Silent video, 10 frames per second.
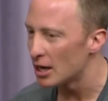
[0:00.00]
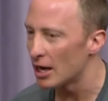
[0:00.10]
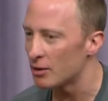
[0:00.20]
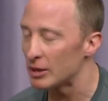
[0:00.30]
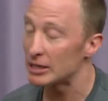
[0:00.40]

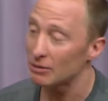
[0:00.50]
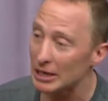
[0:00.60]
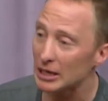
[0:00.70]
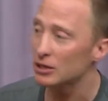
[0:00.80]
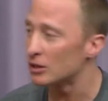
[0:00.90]
And we'd say,
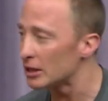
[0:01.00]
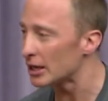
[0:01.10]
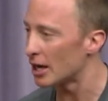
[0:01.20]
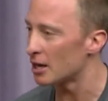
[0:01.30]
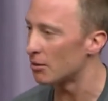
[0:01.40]
well, you know, they're
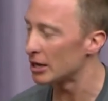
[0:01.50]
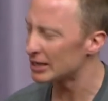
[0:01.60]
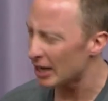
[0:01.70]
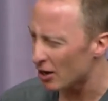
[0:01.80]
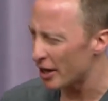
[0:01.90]
kind of bright. He's
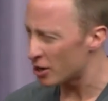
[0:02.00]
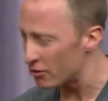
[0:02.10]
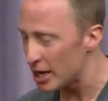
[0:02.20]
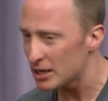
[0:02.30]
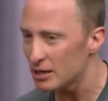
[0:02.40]
like, are they
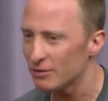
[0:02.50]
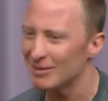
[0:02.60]
creative?